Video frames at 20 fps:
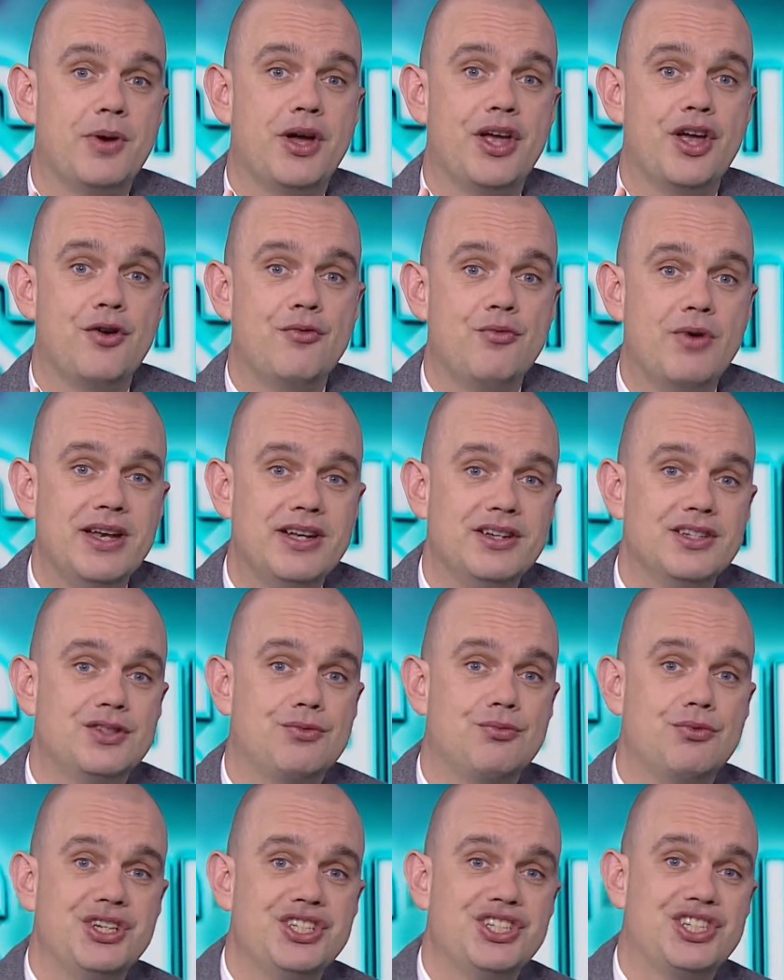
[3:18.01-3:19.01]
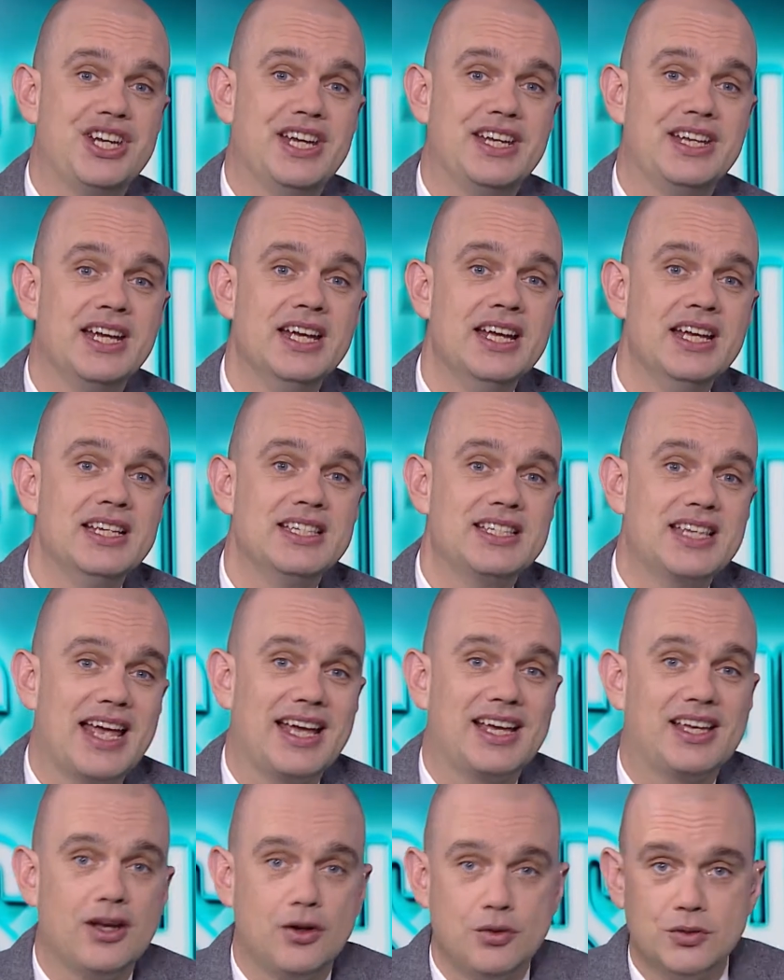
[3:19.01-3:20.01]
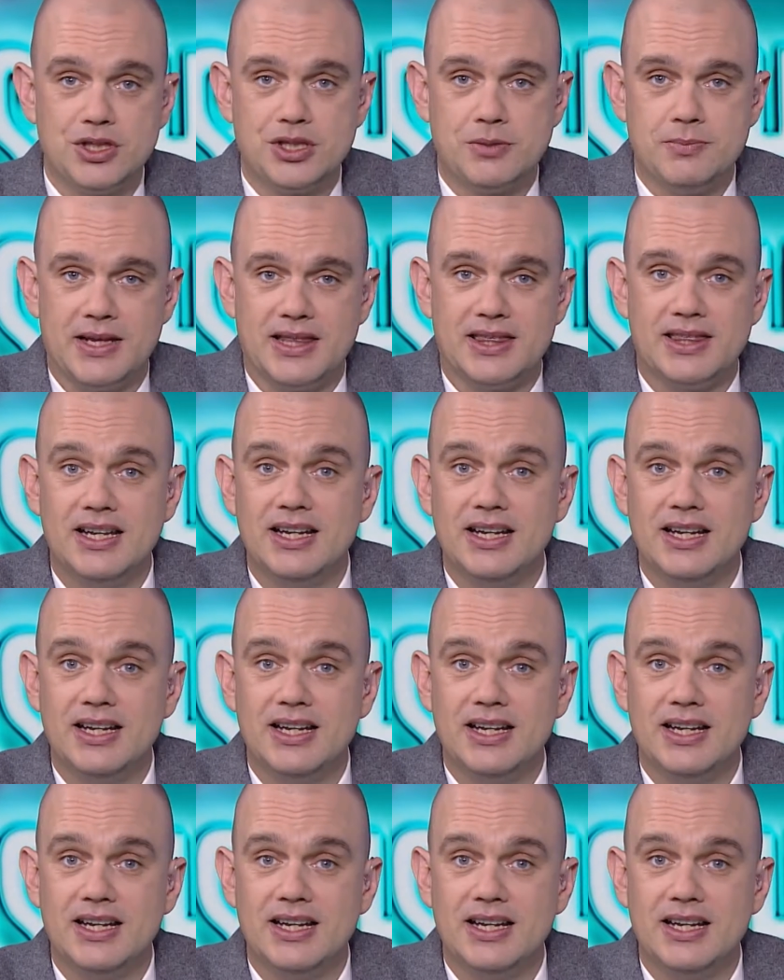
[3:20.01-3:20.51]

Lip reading: by horrendous rich kid Zach Goldsmith,